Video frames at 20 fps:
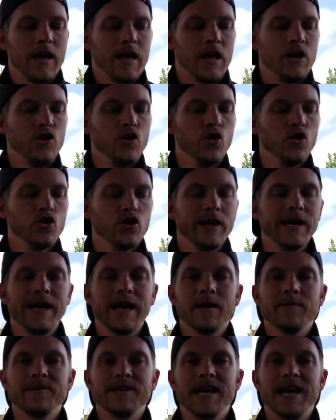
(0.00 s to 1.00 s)
usually
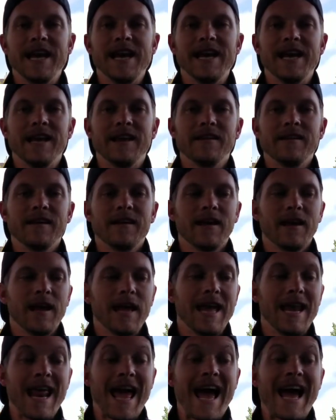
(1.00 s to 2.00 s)
get them to eat it
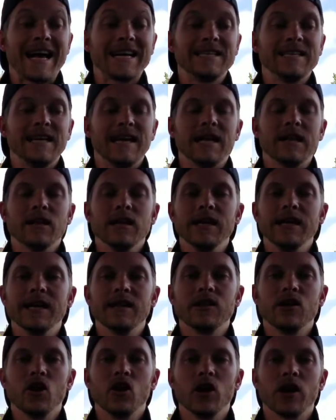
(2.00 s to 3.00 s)
and accidentally
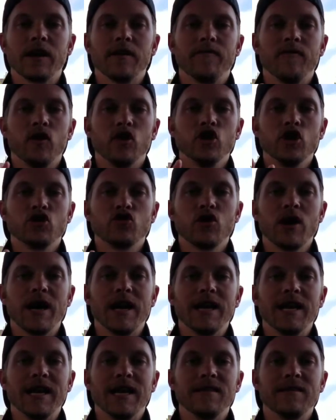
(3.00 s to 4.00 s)
get the hook. If they're just
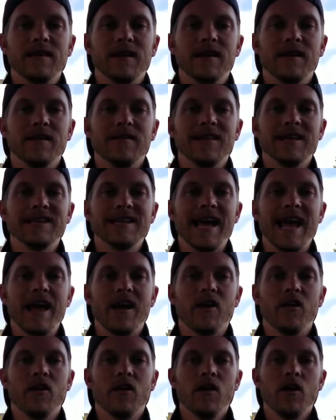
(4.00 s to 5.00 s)
trying to get the
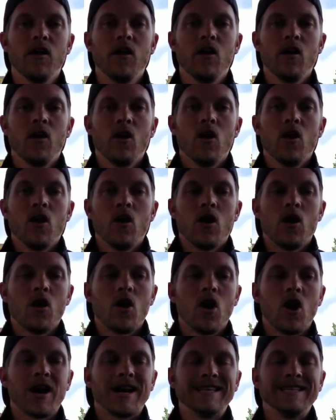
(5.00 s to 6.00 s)
tail
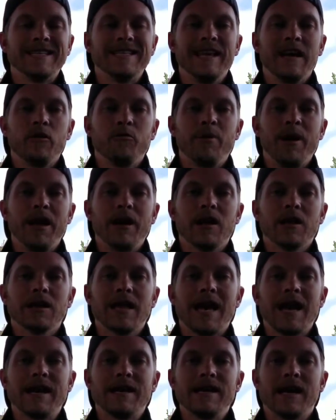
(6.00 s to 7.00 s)
on a stick bait, a
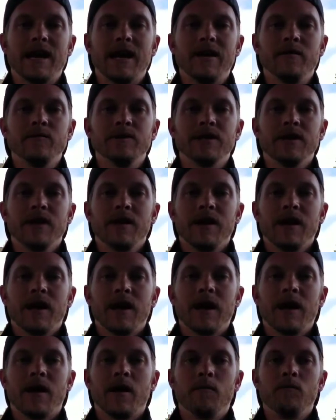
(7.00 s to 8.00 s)
lot of times
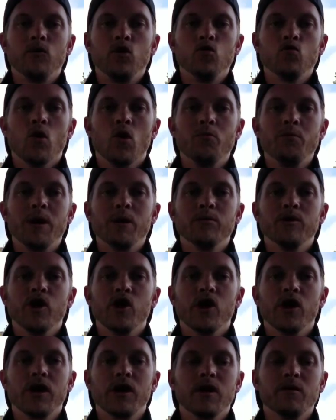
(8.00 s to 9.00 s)
you won't be able
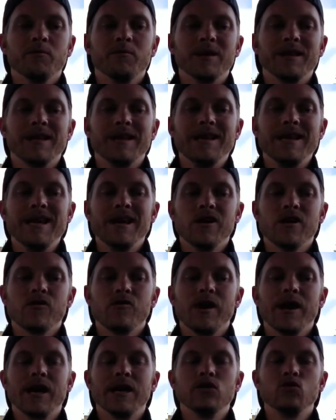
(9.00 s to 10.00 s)
to hook them, but the Neko
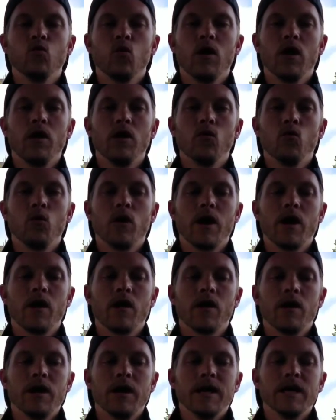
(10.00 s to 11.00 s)
rig is one
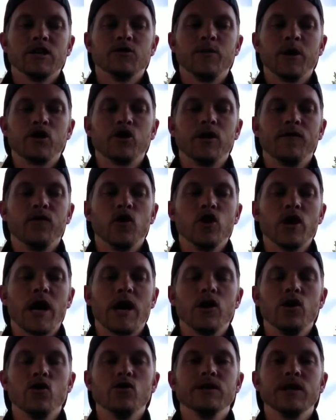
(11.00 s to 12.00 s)
where, especially if you're
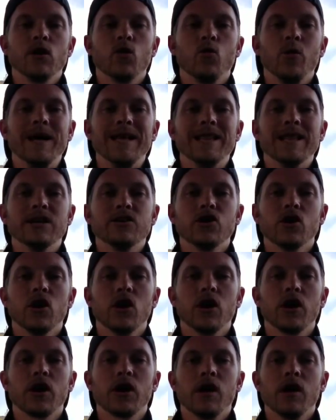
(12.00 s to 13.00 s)
not using a weedless
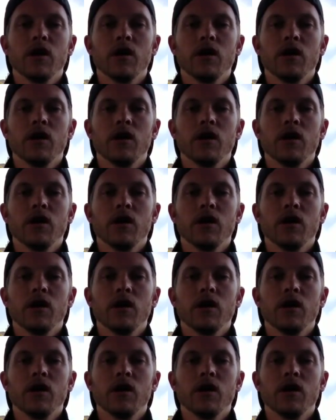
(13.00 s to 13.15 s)
hook,